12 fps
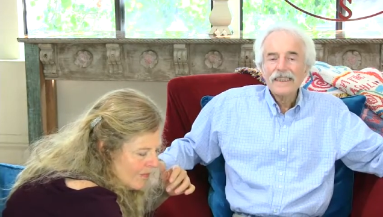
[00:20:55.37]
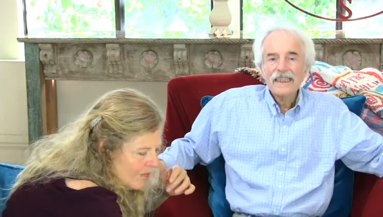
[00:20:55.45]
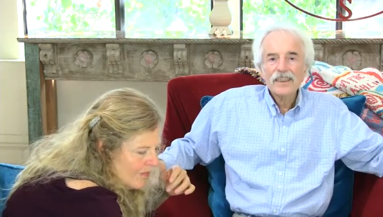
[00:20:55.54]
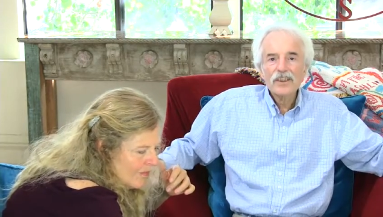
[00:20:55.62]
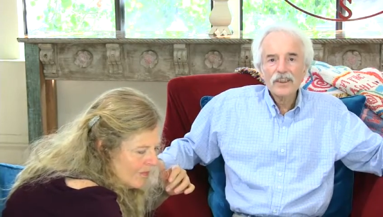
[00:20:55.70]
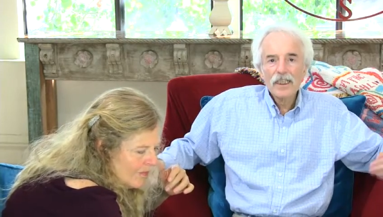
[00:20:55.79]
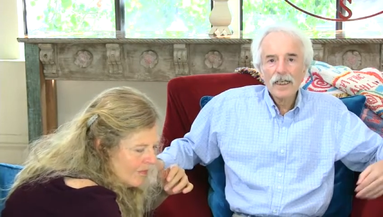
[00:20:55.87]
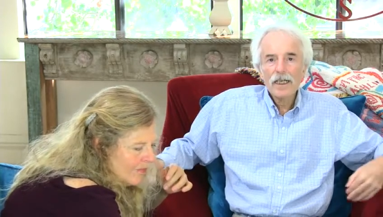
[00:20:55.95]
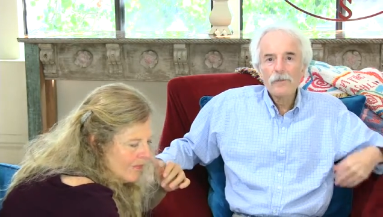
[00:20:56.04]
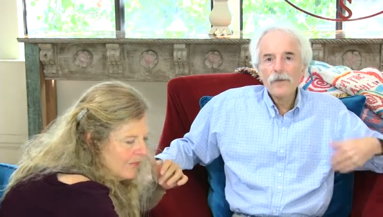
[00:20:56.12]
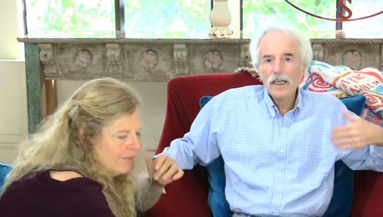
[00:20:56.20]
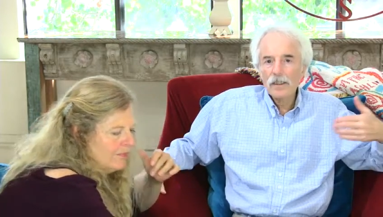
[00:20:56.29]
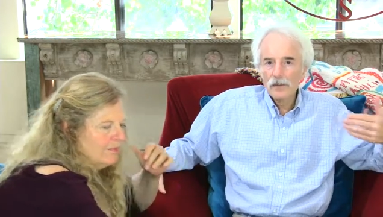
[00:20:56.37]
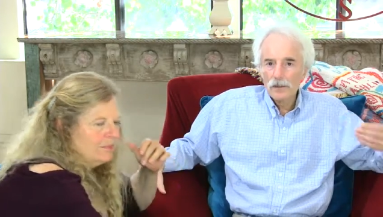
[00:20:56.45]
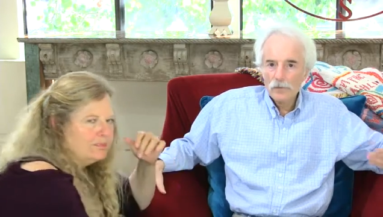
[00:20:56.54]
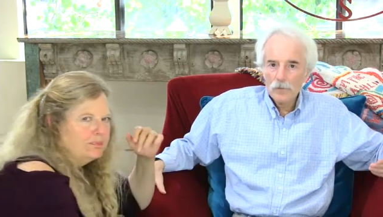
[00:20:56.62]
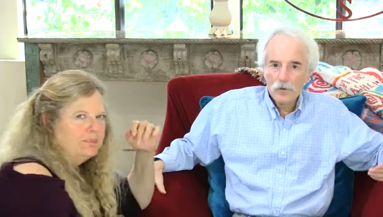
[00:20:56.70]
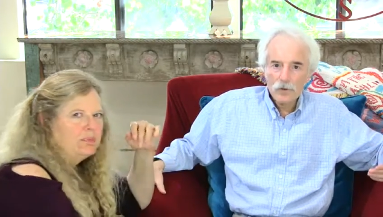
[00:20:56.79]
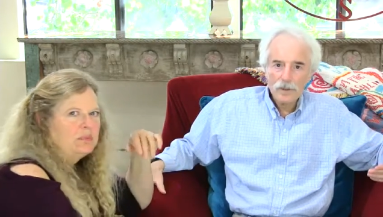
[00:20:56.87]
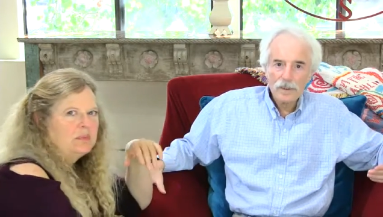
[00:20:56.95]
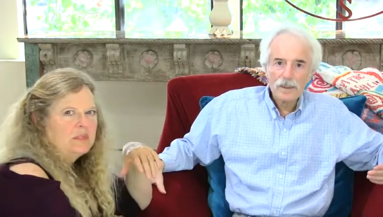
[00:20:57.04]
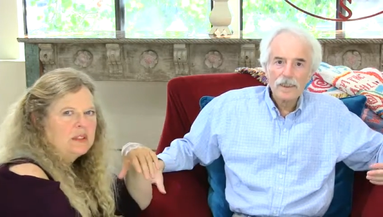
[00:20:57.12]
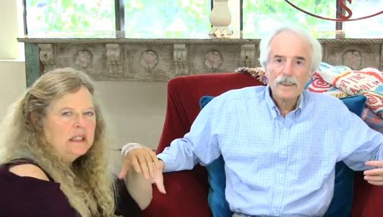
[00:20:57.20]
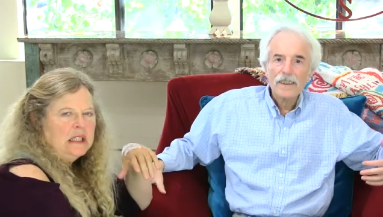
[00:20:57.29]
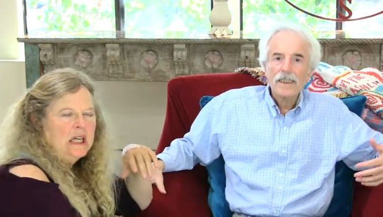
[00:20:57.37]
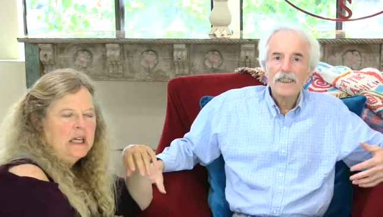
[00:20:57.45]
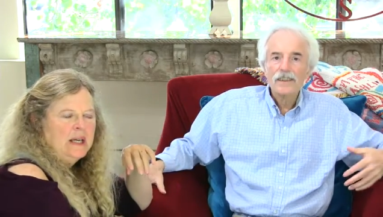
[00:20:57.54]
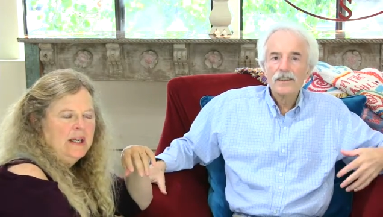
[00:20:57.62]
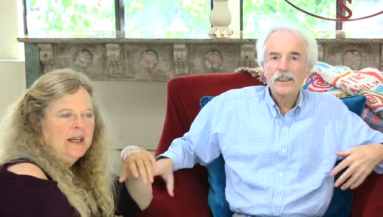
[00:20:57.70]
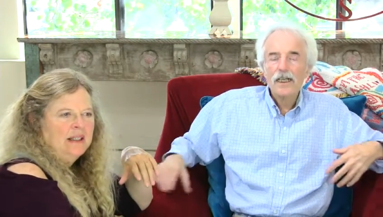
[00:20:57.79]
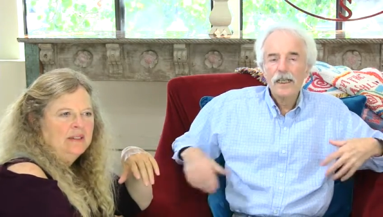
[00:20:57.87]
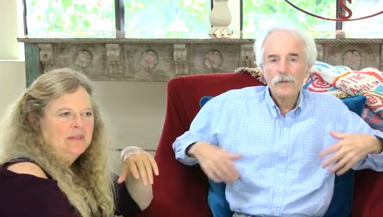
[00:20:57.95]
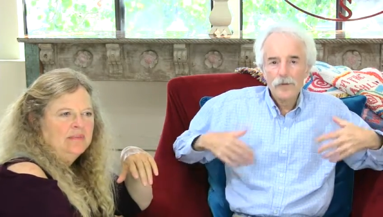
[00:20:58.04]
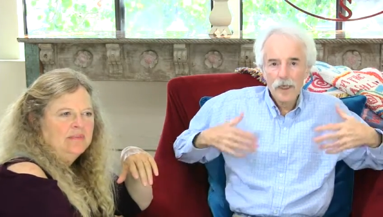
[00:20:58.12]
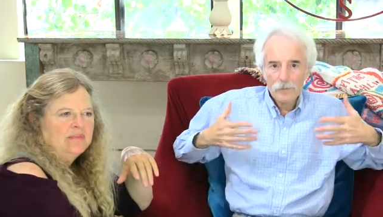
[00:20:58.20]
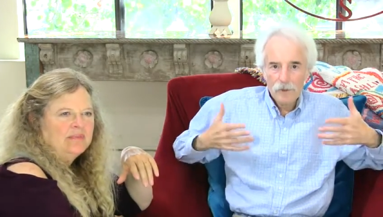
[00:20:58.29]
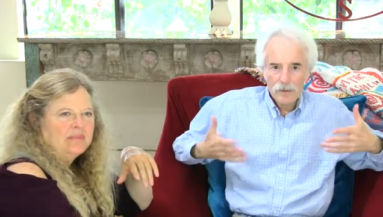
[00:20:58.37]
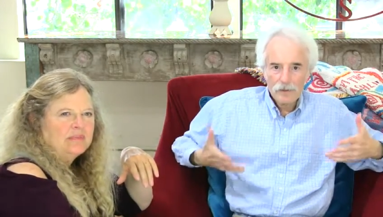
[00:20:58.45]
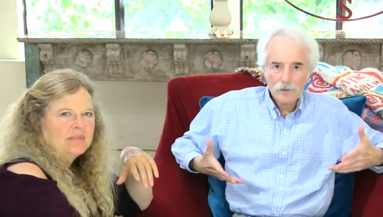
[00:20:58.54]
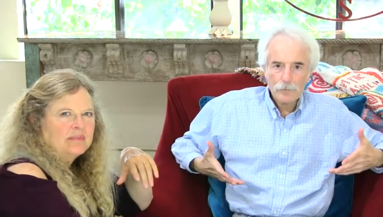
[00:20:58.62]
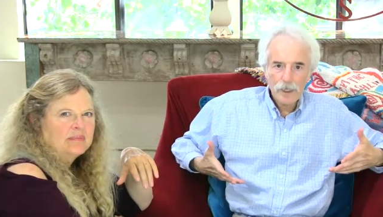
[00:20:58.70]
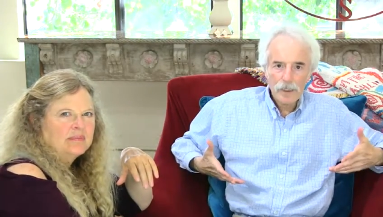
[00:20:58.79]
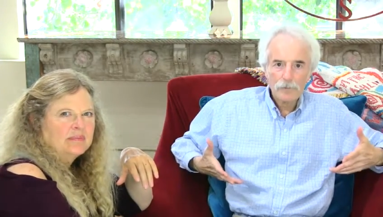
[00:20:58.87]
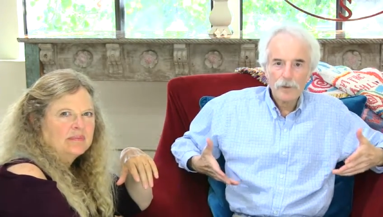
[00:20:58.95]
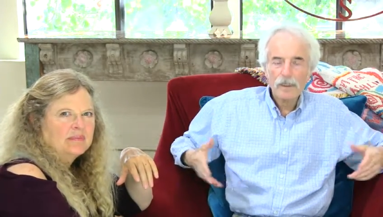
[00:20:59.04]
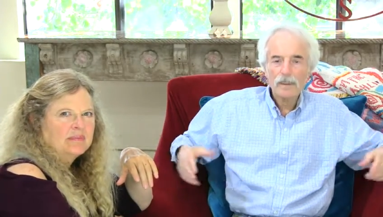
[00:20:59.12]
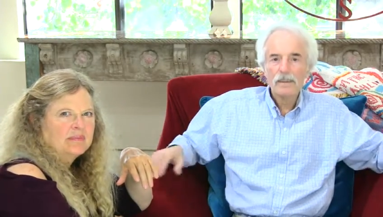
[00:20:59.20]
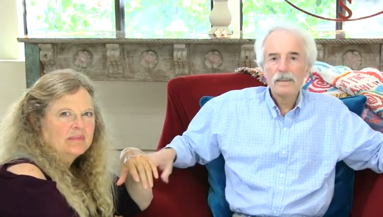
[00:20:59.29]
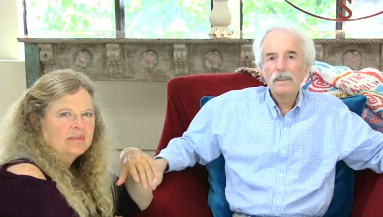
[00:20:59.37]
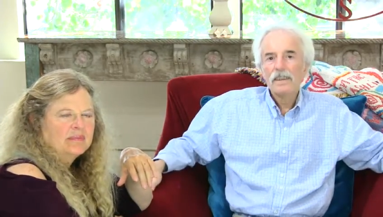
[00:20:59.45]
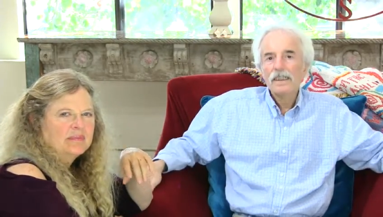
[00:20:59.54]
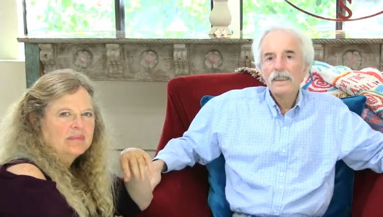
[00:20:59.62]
Speaker 1: Each time I learn more. Each time I bounce back better.